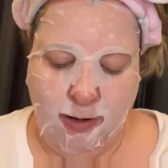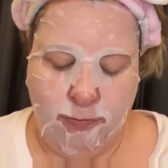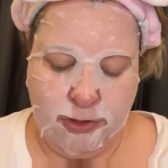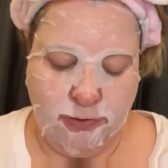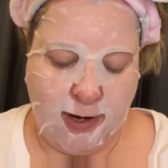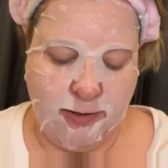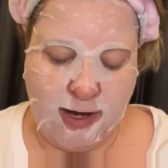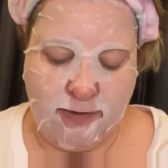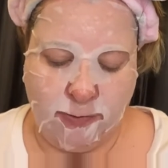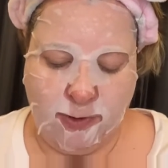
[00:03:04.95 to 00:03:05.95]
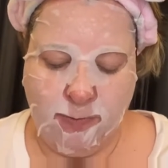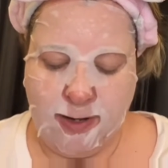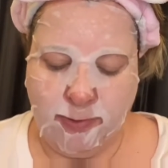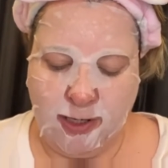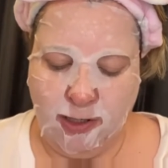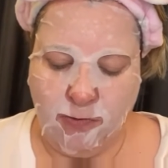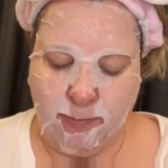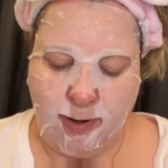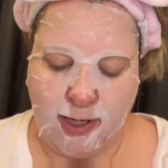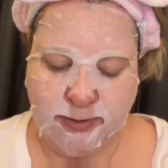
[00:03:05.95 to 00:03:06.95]
Would you rather have a rewind button or a
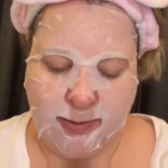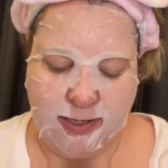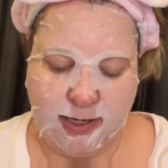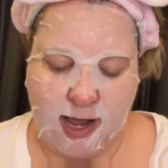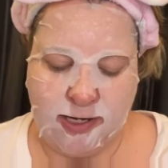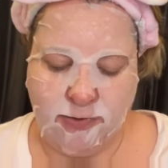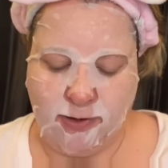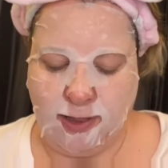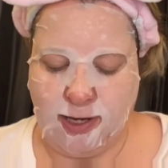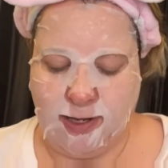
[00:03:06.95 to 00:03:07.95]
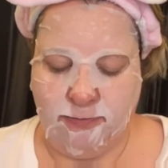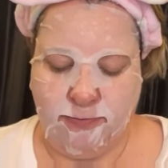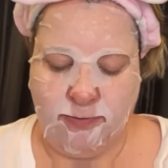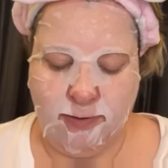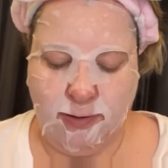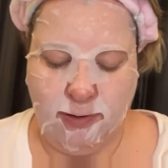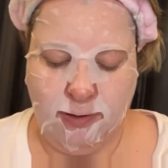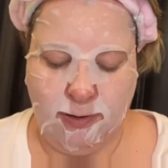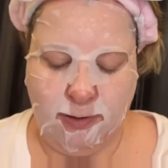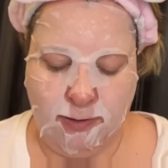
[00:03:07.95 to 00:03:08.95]
pause button on your life?
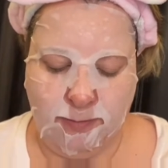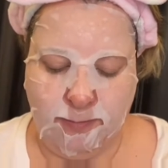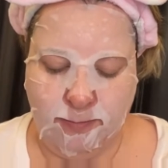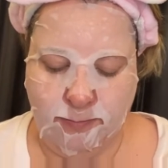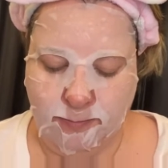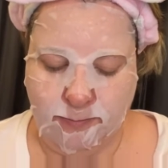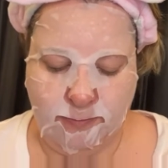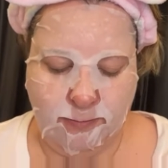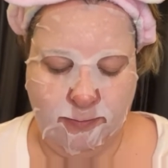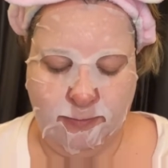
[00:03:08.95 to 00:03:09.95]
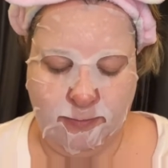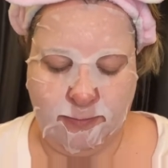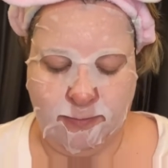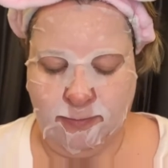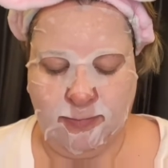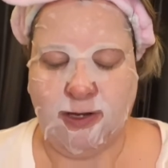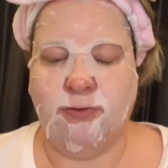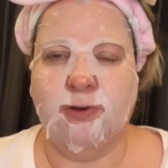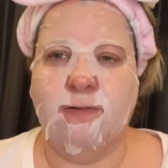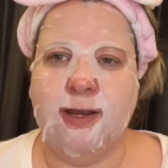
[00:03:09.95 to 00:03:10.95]
A
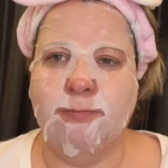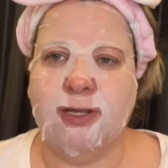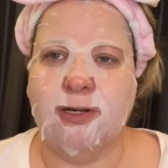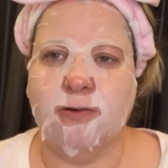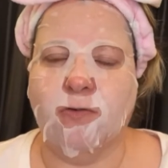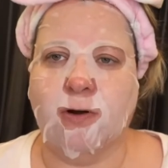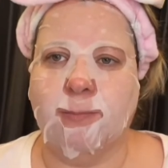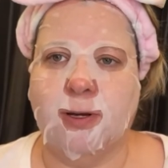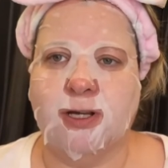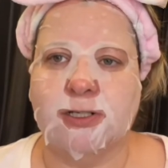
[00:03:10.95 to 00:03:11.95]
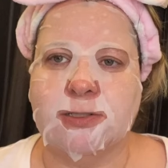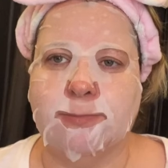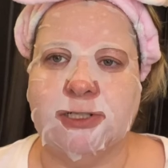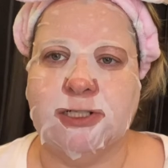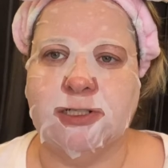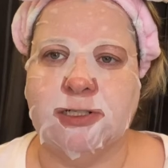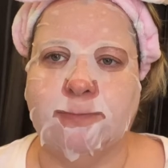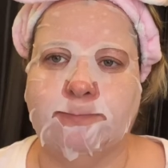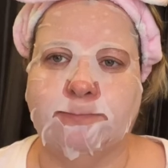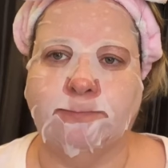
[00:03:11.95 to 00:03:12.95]
rewind button or a pause
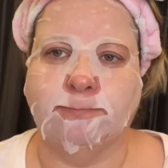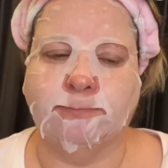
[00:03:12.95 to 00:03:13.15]
button?